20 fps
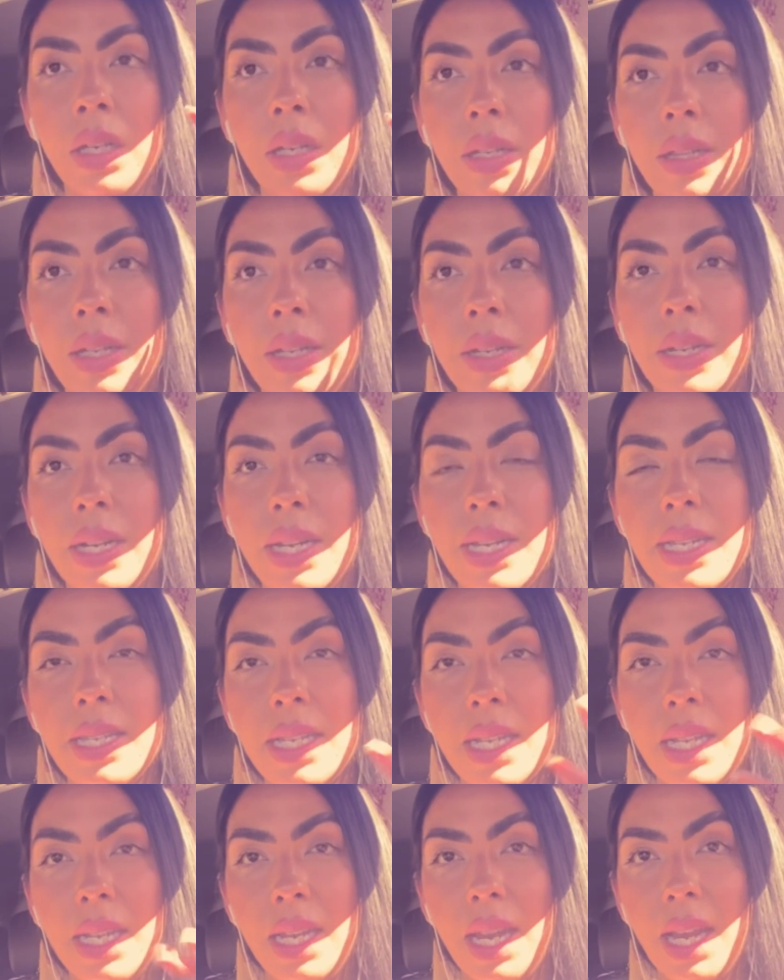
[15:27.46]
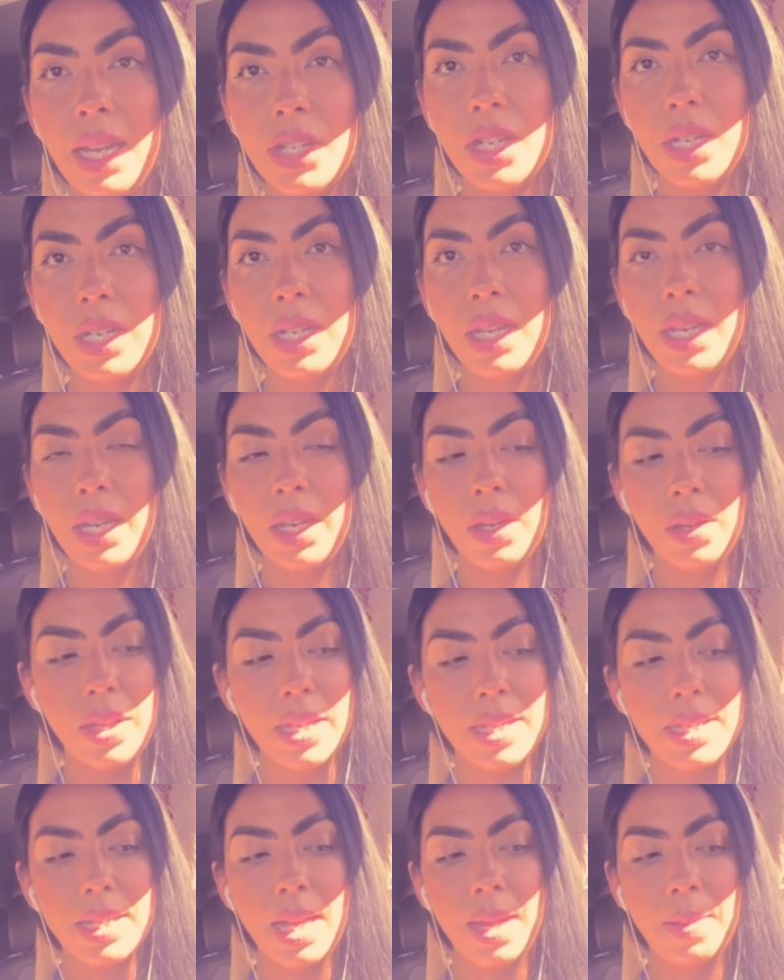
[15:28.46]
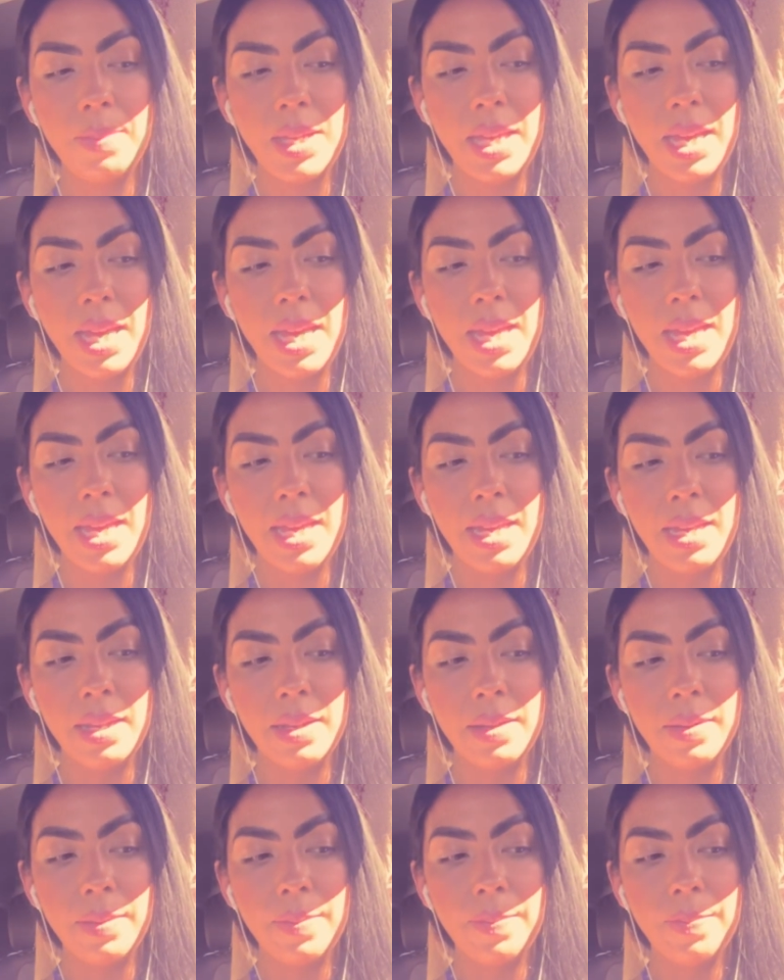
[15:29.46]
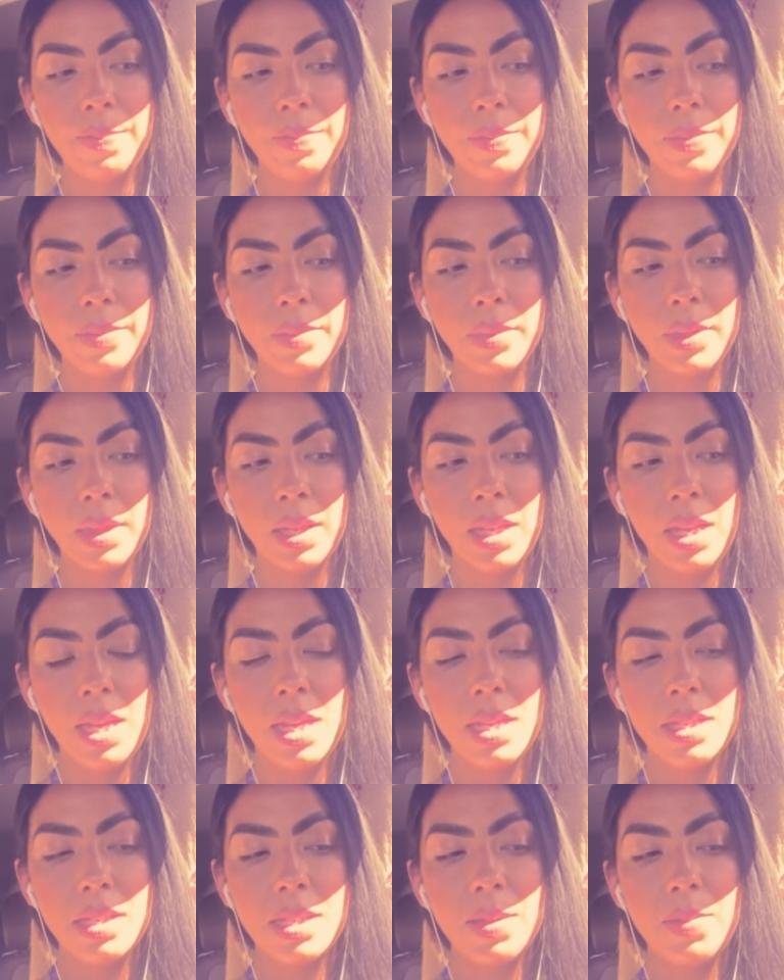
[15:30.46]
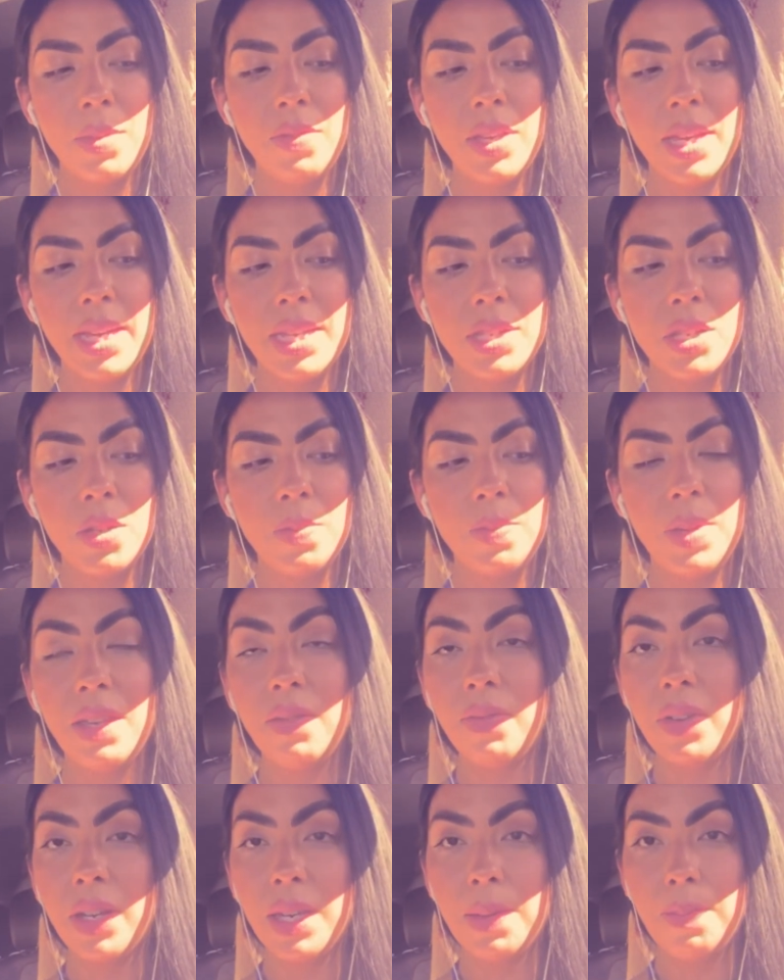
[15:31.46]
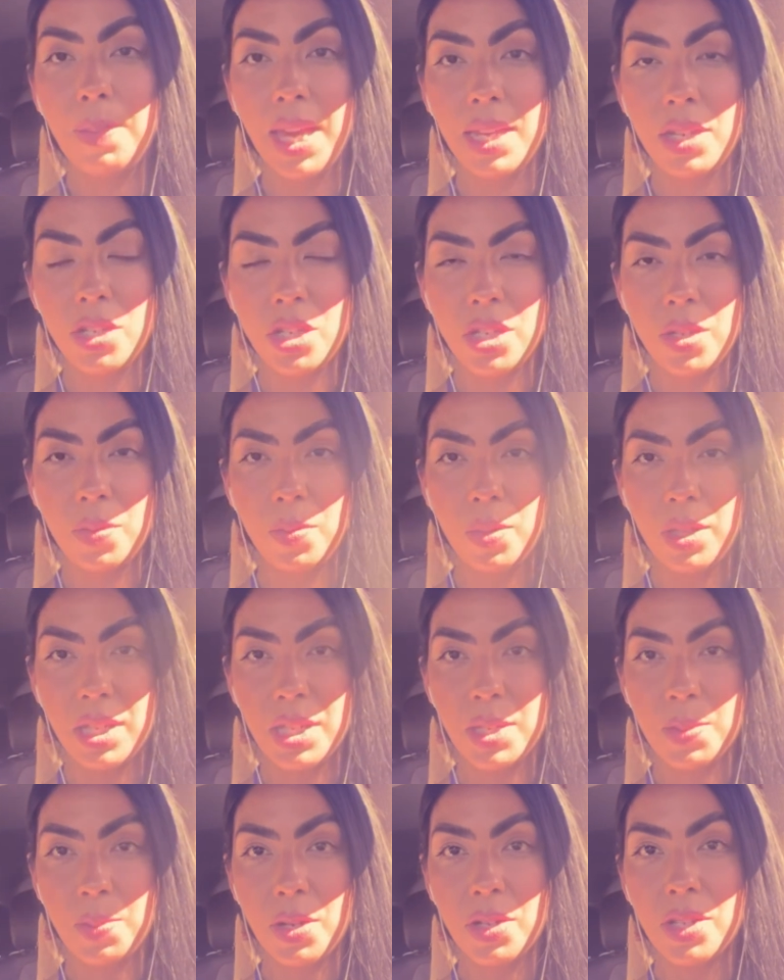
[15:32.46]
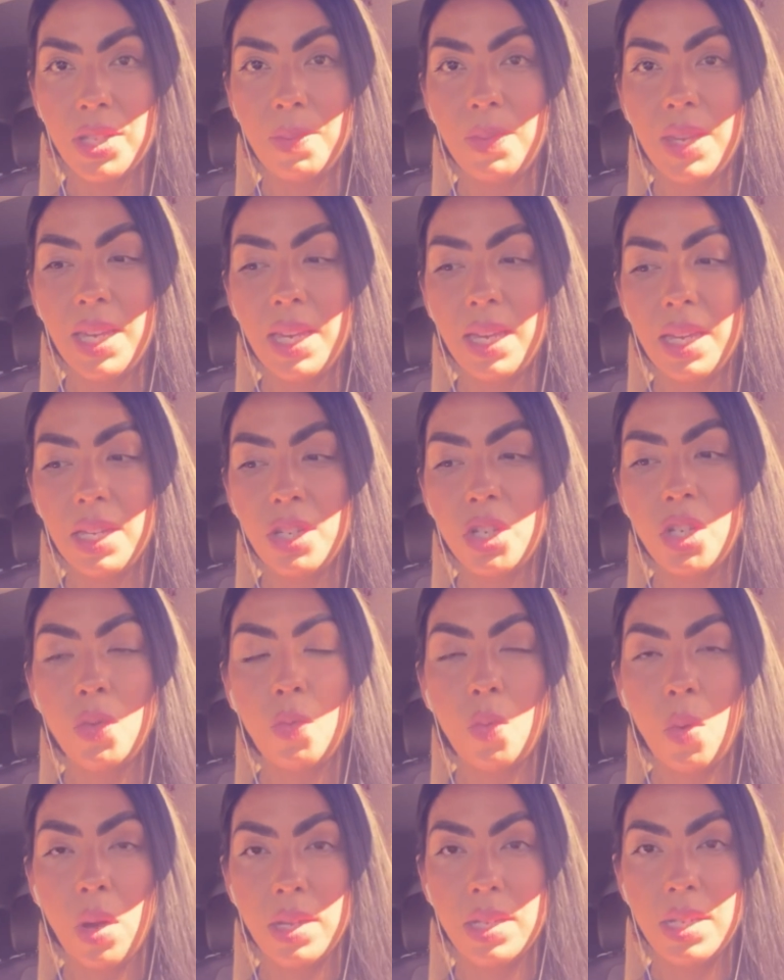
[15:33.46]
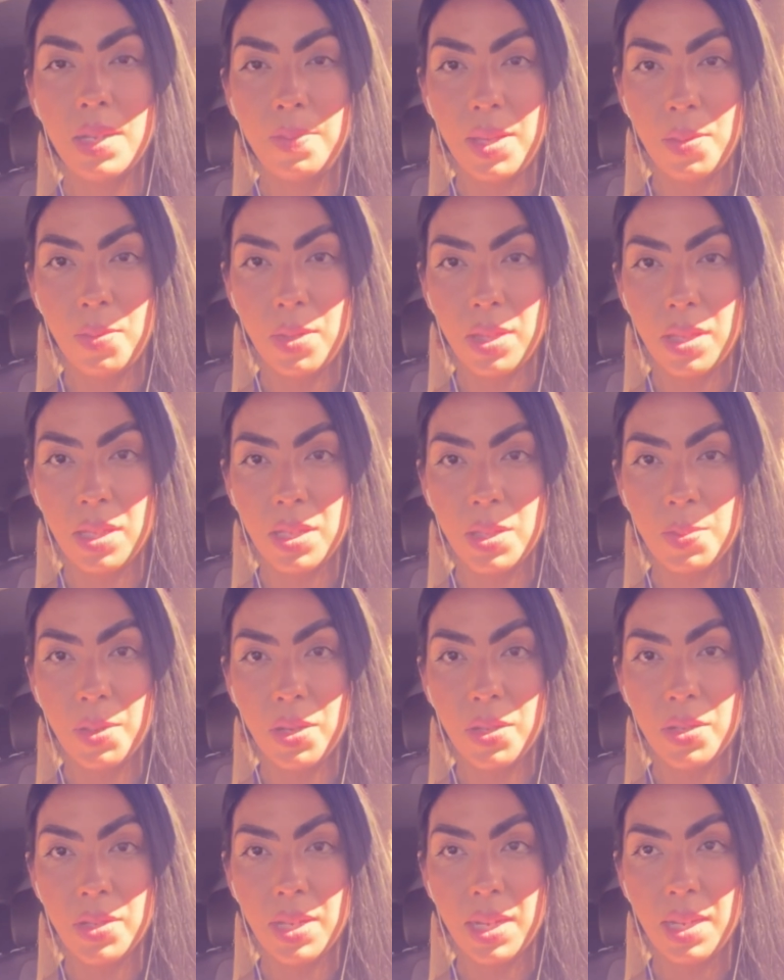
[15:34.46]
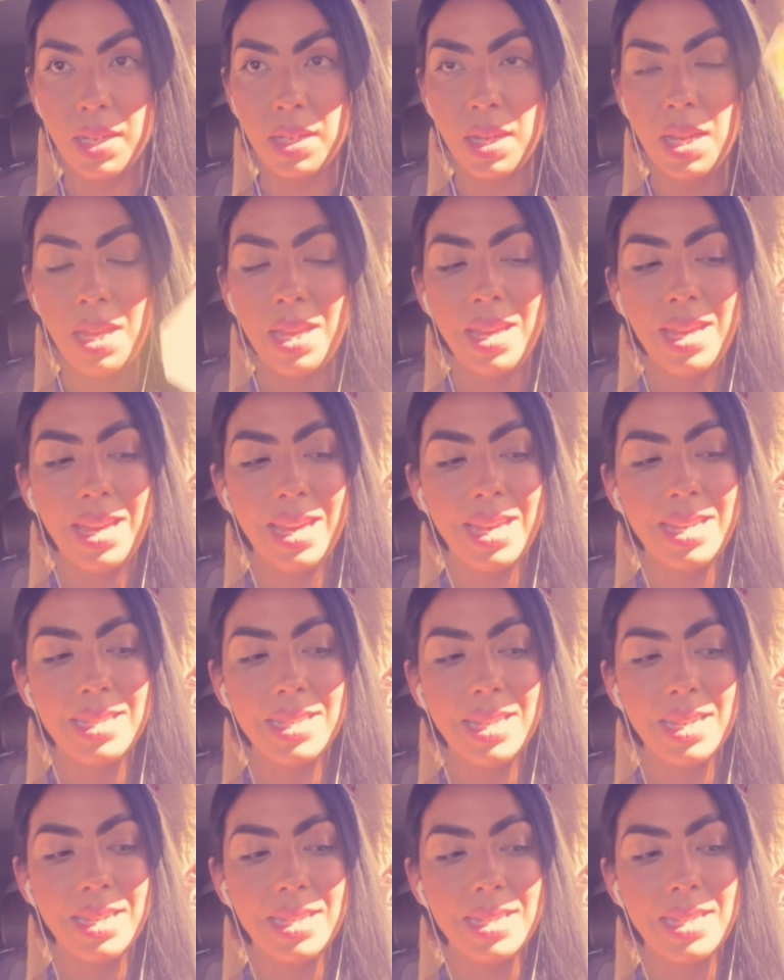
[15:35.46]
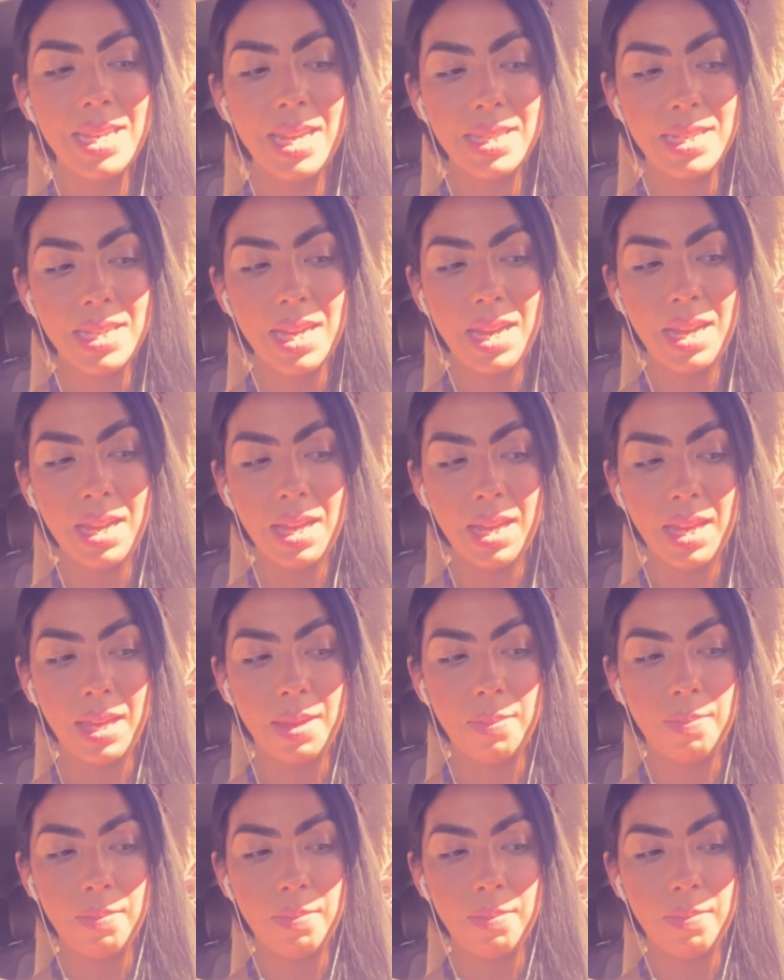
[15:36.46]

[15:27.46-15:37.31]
there is a connection here that's coming in. Some of you guys are being very patient with this person because you want to be with this person. It's going to take time.